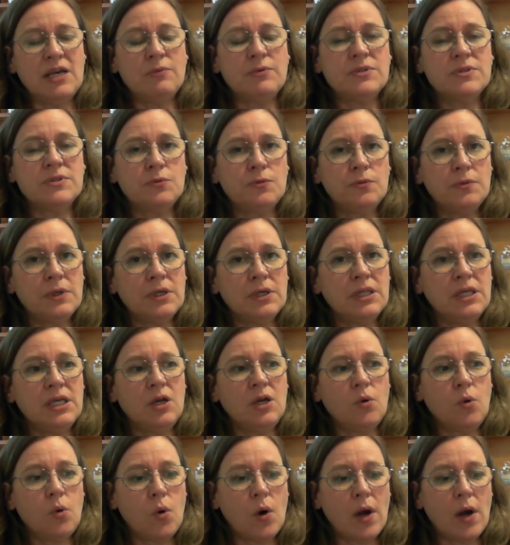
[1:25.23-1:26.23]
It was really
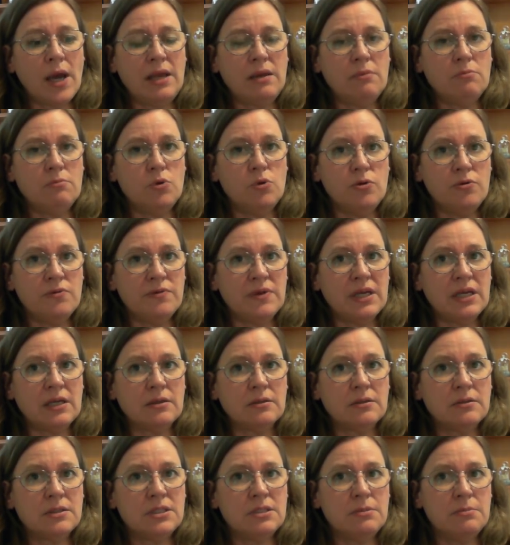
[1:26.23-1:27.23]
quite
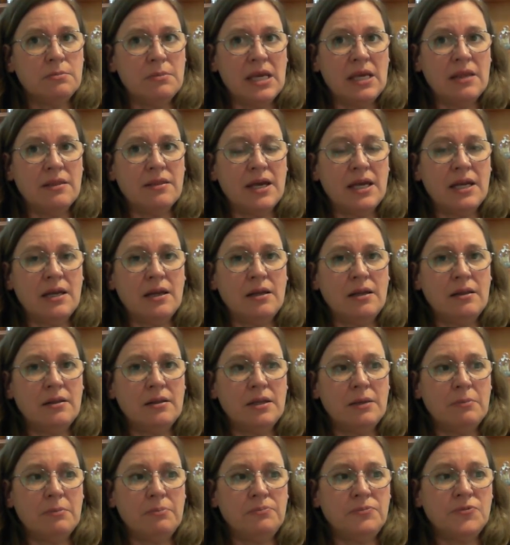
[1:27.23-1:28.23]
moving to me that
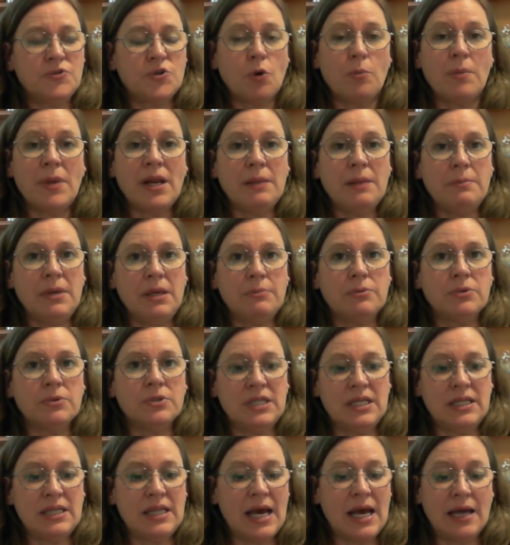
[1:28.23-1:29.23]
so many people
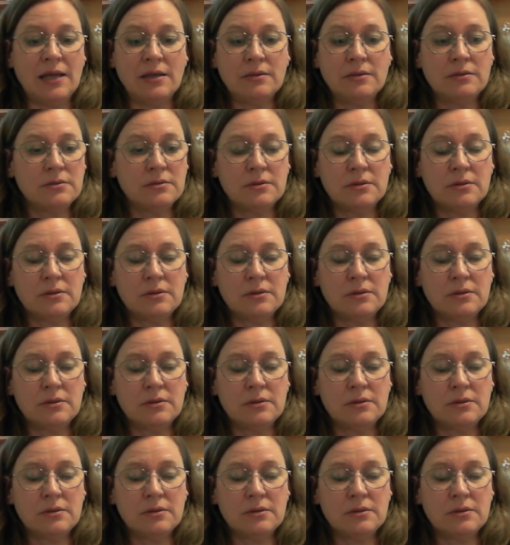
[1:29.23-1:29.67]
did that.